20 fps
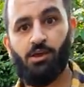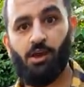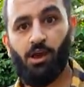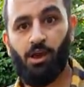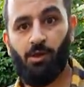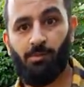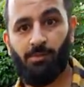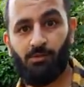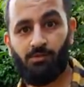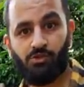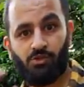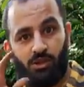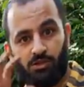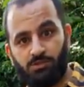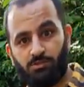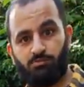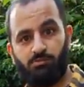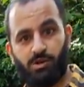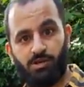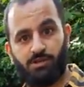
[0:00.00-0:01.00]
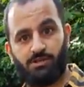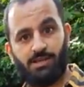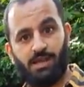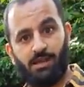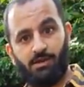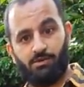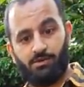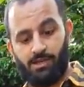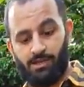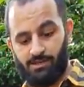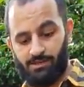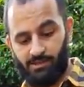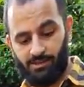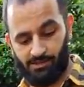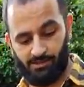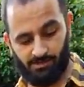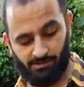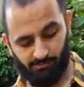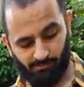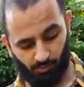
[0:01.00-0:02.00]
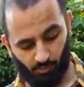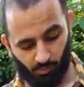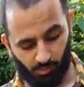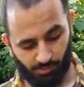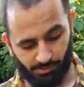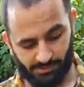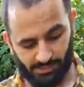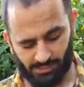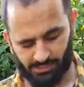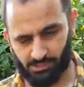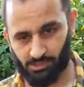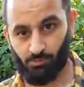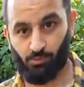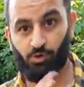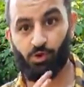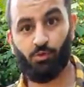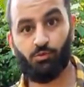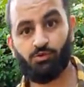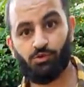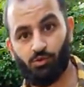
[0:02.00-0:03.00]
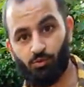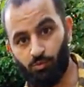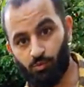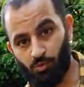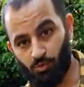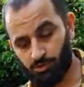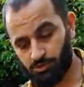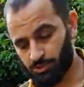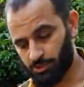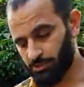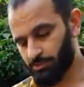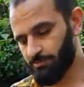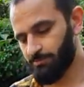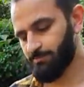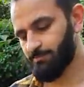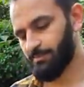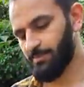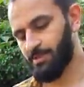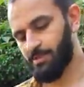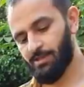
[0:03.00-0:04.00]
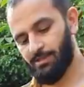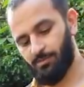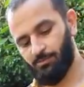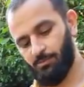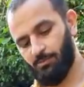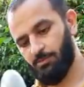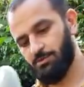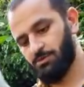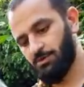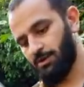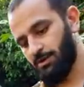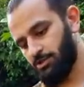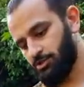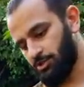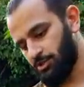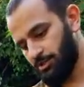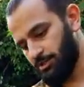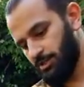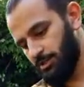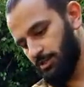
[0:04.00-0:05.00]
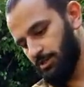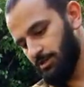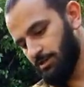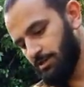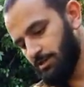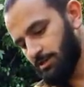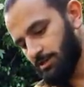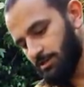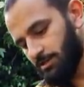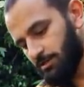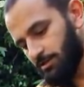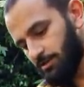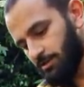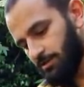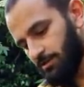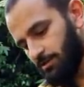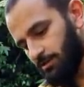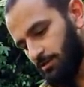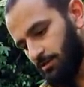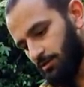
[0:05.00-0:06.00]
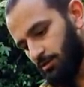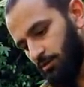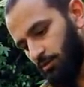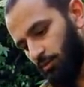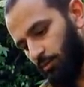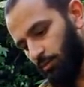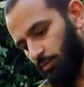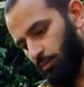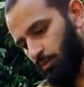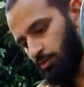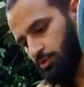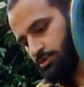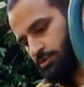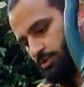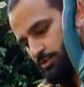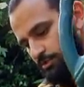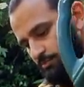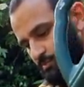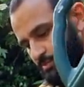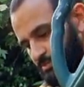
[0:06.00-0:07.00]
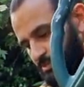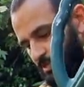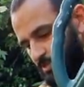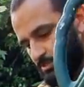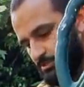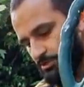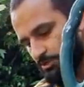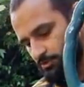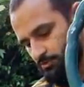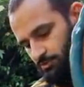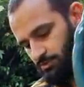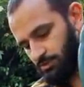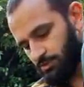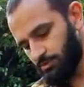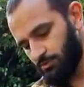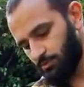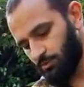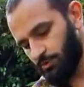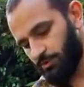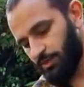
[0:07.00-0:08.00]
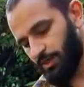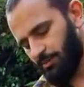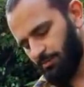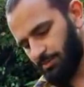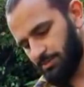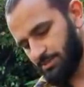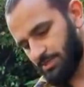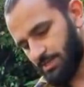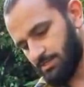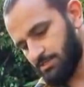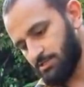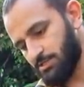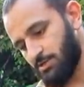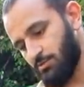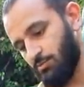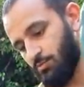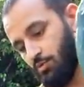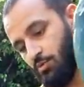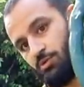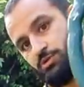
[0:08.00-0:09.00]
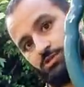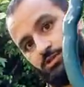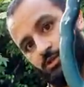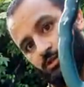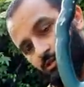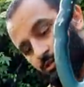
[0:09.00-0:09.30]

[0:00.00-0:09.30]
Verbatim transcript: um, it'll start to break down and then all the potassium will go into the water and then we will actually water the potatoes with that potassium water